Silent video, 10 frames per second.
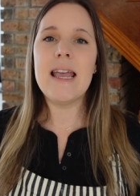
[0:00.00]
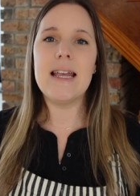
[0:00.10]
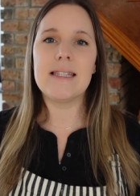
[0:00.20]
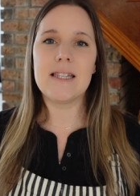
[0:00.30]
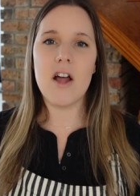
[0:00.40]

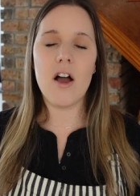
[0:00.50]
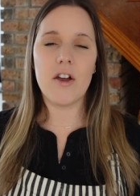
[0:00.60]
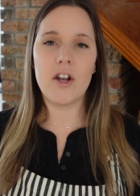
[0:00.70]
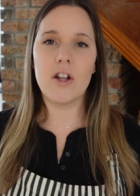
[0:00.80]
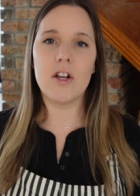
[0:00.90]
it's not
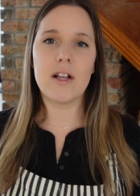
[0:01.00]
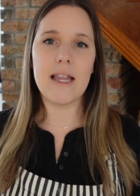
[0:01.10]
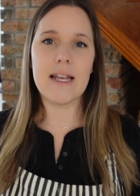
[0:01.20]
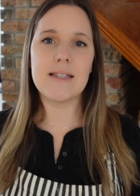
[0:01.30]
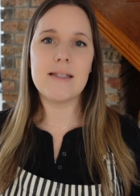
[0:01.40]
gonna look
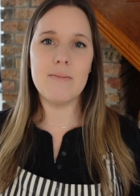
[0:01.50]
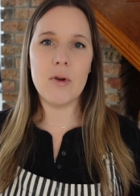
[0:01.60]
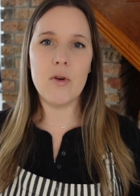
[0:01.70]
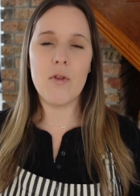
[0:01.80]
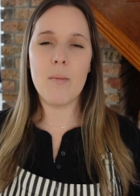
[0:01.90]
like
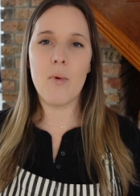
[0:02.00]
smooth